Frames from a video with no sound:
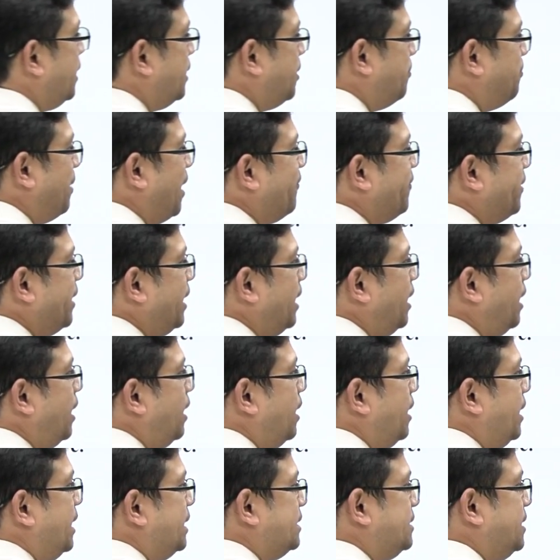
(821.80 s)
the baffle
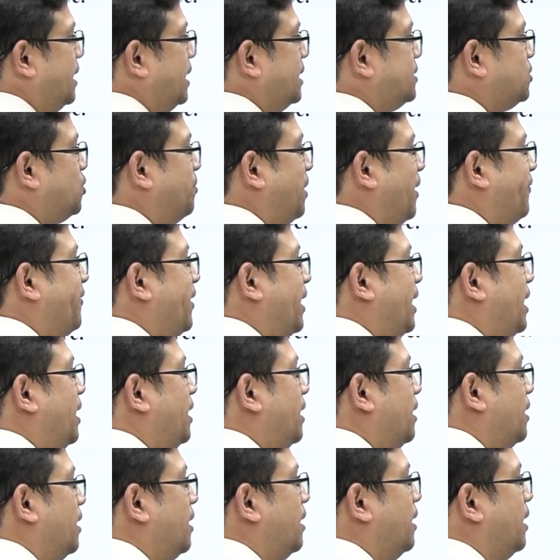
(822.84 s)
is there. So baffle
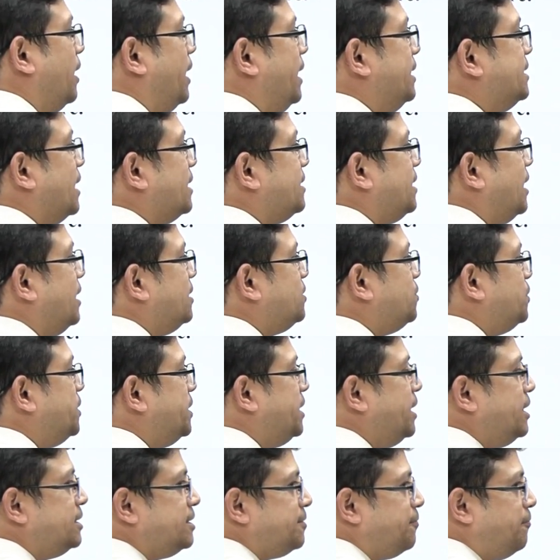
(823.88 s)
is attached with
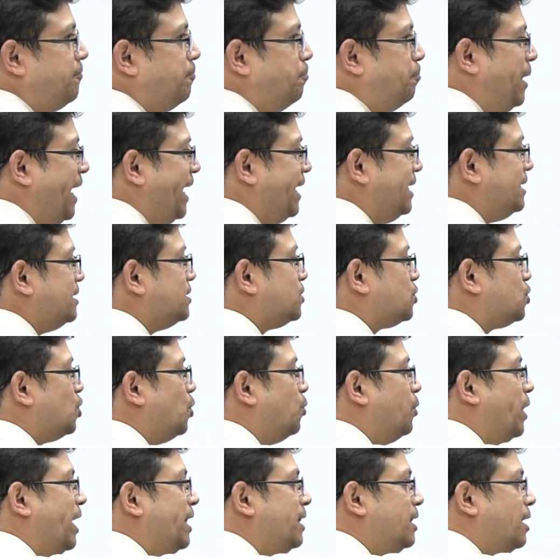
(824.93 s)
this blade. So
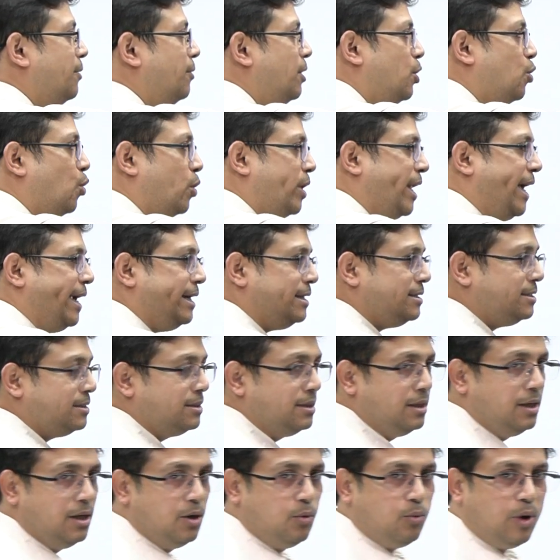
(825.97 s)
when they will rotate,
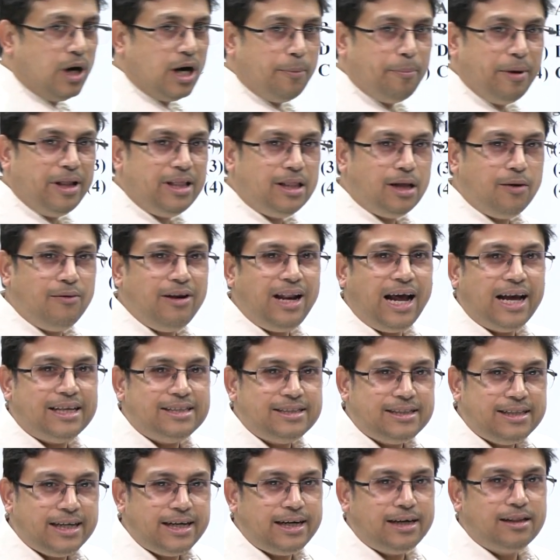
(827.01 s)
what happens? They will
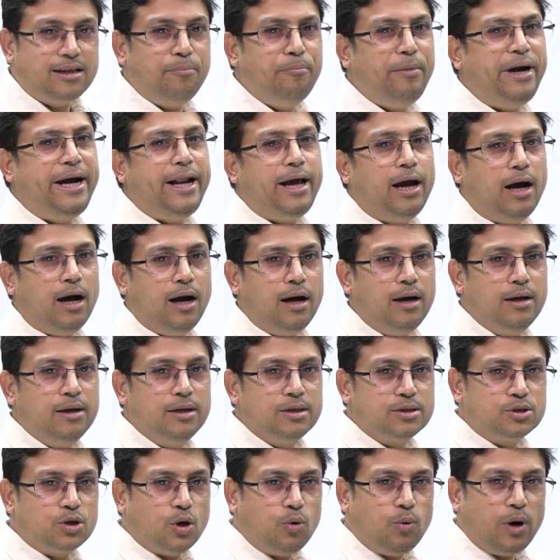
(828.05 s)
agitate the media.
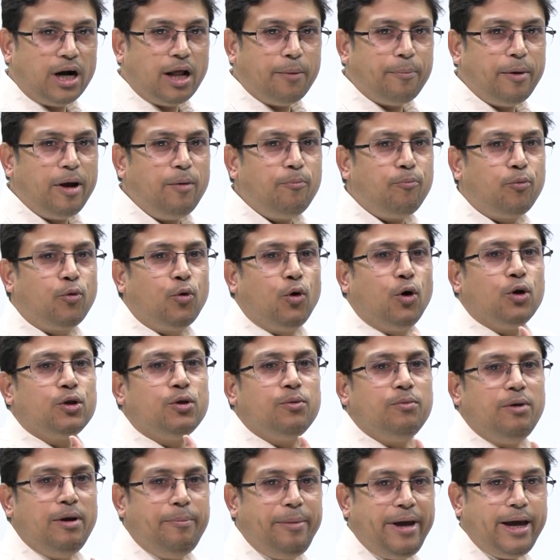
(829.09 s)
So what happens? Froth
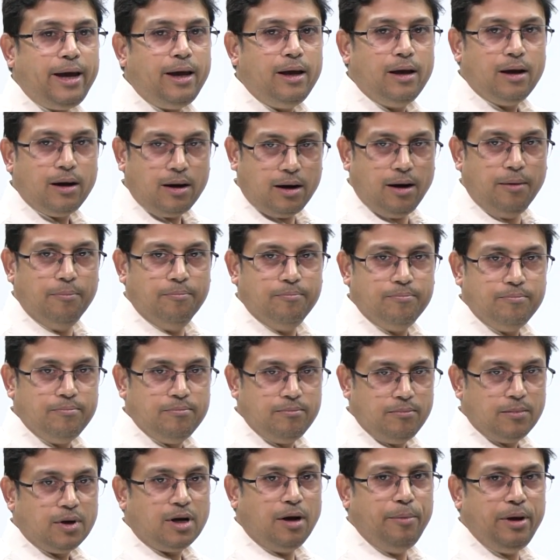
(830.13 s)
will be
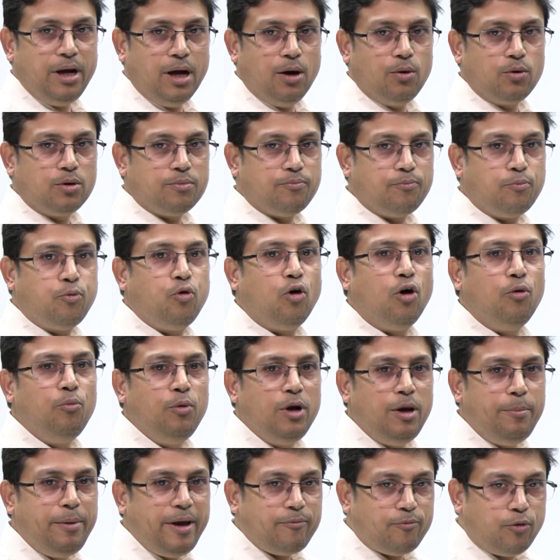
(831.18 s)
coming out. Foam
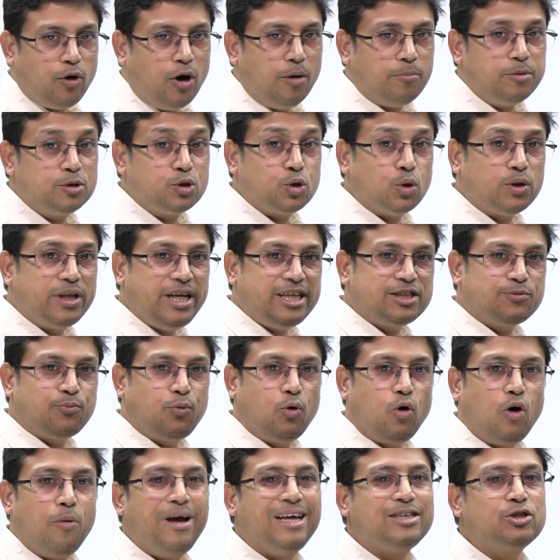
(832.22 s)
will be formed. So this
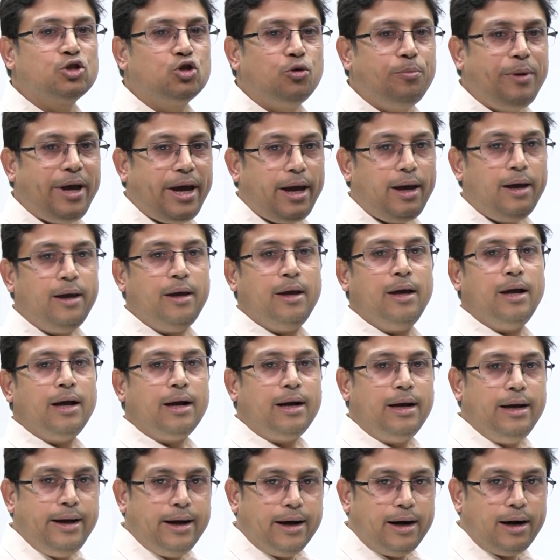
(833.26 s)
foam has to be
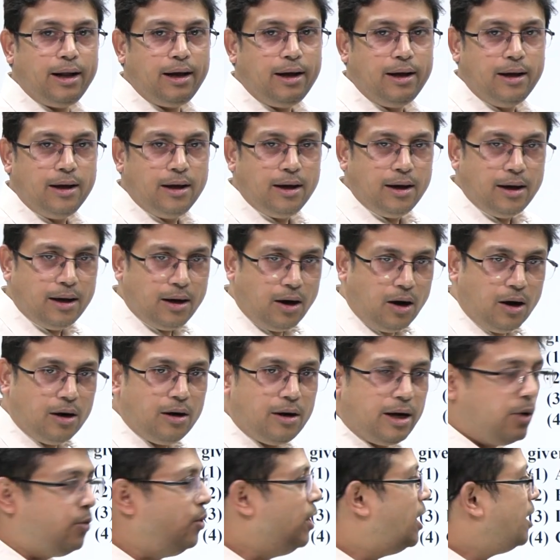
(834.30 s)
cleared on
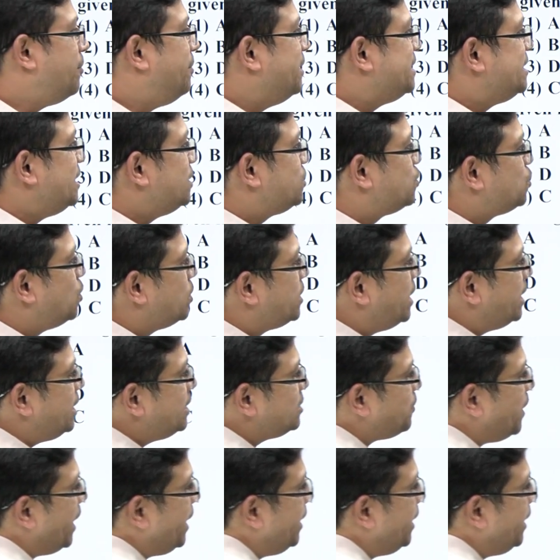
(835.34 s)
regular basis. So that is why